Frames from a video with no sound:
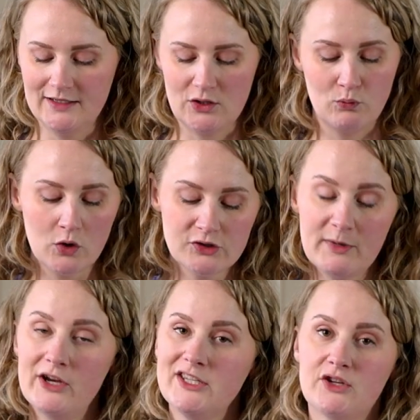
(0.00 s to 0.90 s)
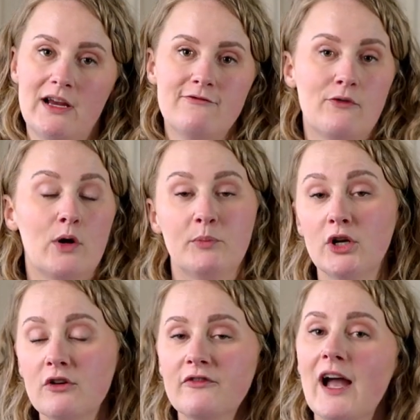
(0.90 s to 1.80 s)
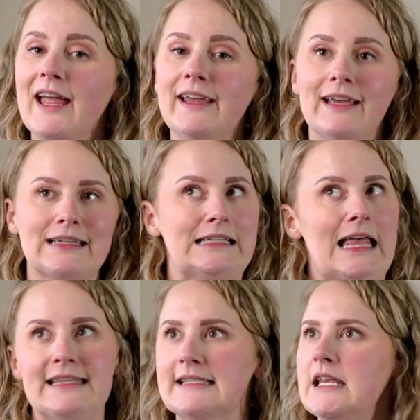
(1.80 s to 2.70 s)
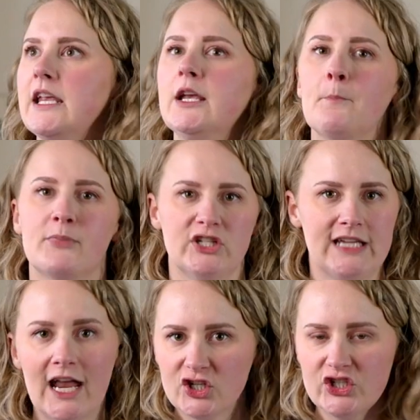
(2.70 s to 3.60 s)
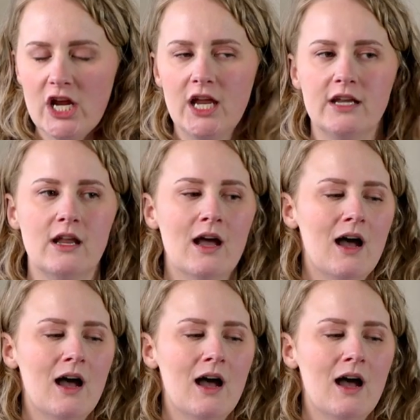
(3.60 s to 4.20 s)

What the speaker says: So rosemary, it's great for purifying, cleansing, protection,